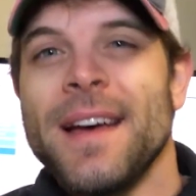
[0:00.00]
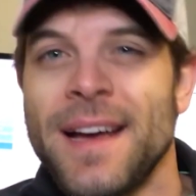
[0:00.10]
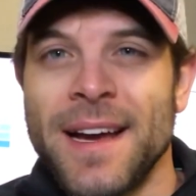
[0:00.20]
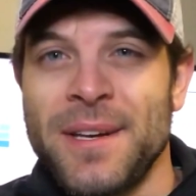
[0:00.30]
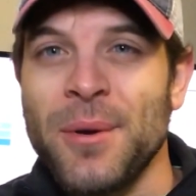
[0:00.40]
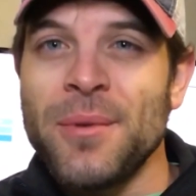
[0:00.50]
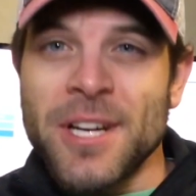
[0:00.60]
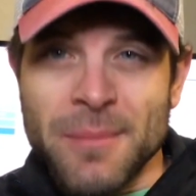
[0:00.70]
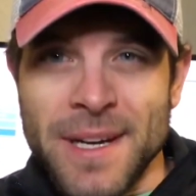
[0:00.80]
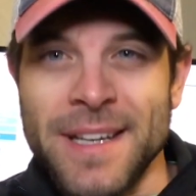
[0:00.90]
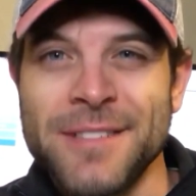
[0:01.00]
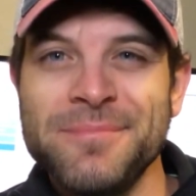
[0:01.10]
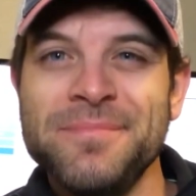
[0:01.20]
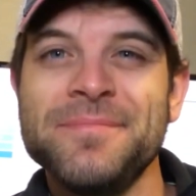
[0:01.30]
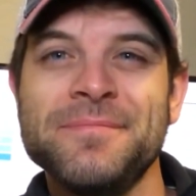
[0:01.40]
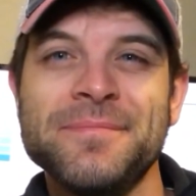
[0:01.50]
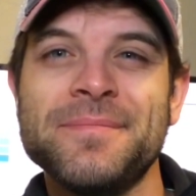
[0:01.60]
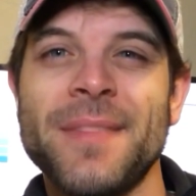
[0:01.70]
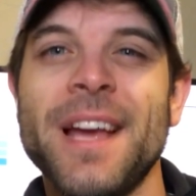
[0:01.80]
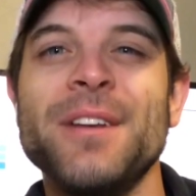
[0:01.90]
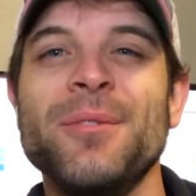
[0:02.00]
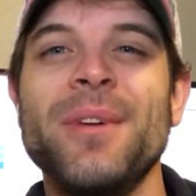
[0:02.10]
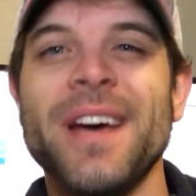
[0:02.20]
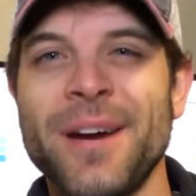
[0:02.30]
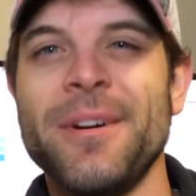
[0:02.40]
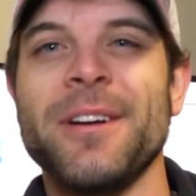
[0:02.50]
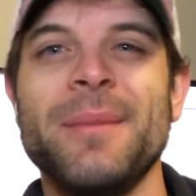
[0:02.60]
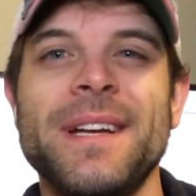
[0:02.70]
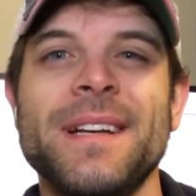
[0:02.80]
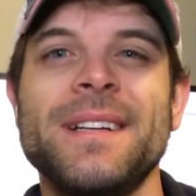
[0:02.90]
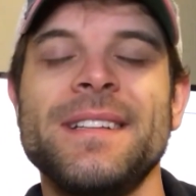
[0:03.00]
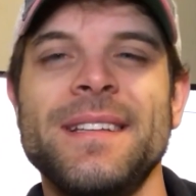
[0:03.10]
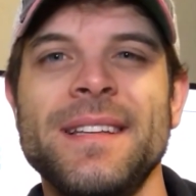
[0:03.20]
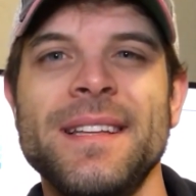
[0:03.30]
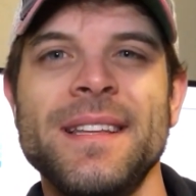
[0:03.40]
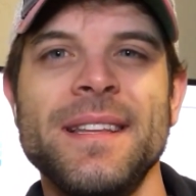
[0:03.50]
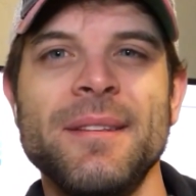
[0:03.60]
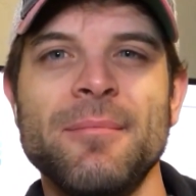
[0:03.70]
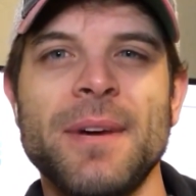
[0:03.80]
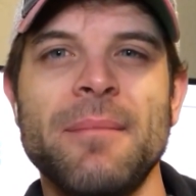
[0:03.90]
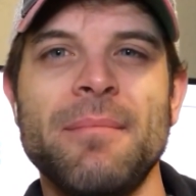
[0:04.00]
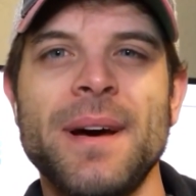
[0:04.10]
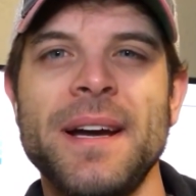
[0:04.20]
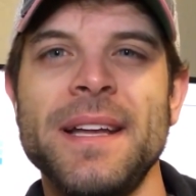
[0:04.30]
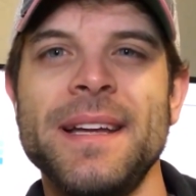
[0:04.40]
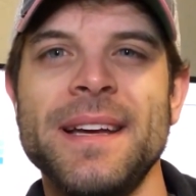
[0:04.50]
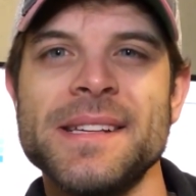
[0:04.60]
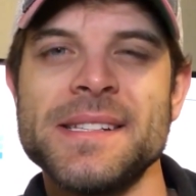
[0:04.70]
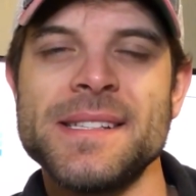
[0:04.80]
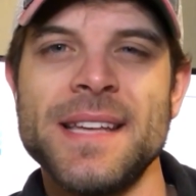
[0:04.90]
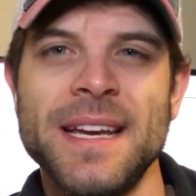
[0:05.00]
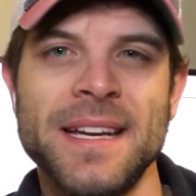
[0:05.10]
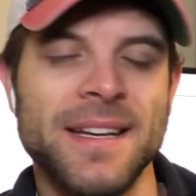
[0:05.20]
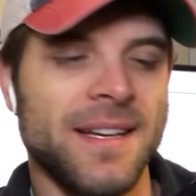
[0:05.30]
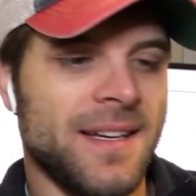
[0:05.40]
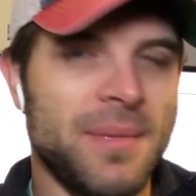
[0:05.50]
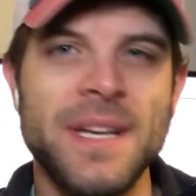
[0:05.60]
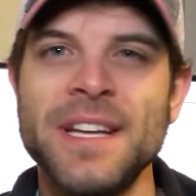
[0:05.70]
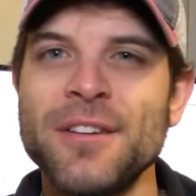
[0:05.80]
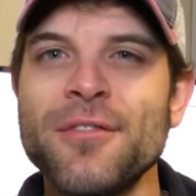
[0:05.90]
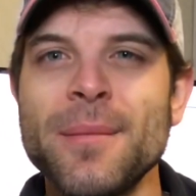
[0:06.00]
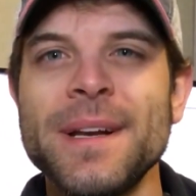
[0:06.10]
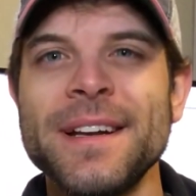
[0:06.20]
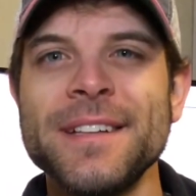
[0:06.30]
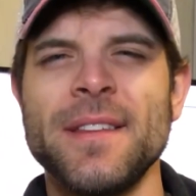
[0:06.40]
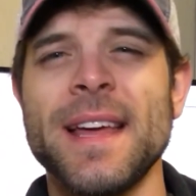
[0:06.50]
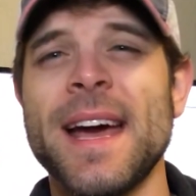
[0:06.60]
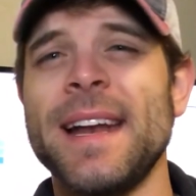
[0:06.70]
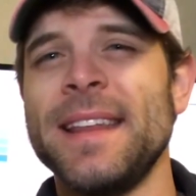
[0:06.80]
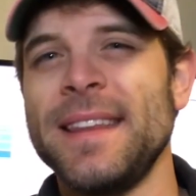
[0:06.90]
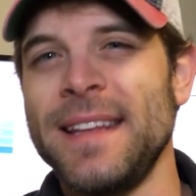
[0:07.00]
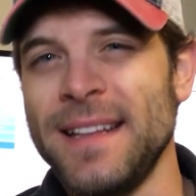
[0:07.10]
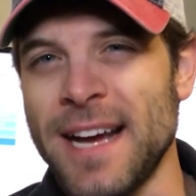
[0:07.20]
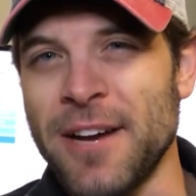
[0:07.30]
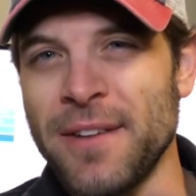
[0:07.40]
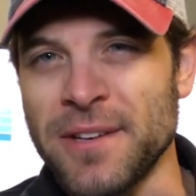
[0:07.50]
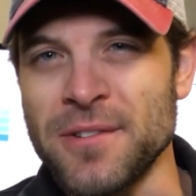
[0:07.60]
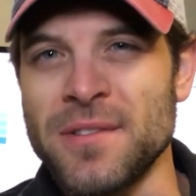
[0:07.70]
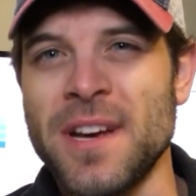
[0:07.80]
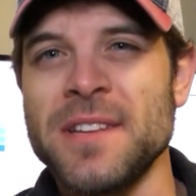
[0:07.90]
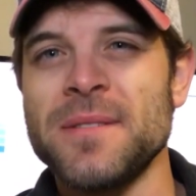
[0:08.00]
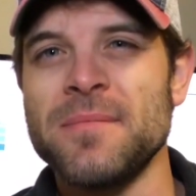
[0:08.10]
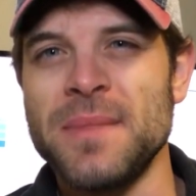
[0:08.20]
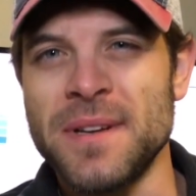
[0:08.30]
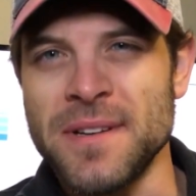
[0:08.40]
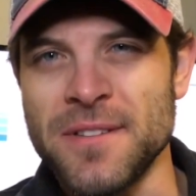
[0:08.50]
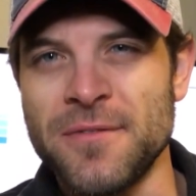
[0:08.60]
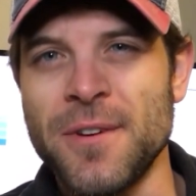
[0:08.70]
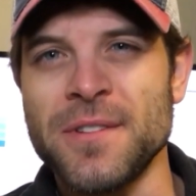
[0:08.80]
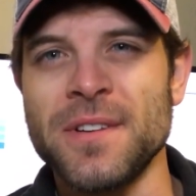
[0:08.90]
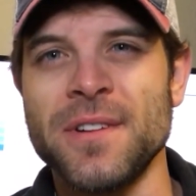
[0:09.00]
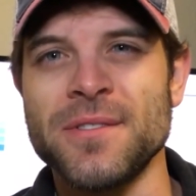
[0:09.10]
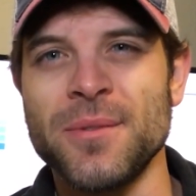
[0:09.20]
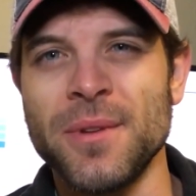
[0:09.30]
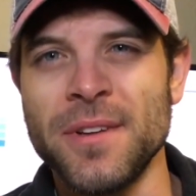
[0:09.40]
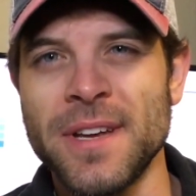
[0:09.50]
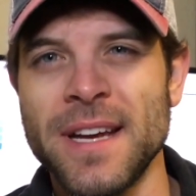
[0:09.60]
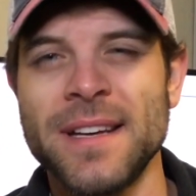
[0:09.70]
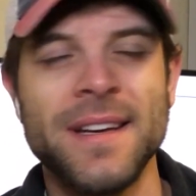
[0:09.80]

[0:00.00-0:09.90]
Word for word: I don't recommend it. I do not recommend it. My body has taken a beating from it. That and the lack of exercise because of focusing on school all day.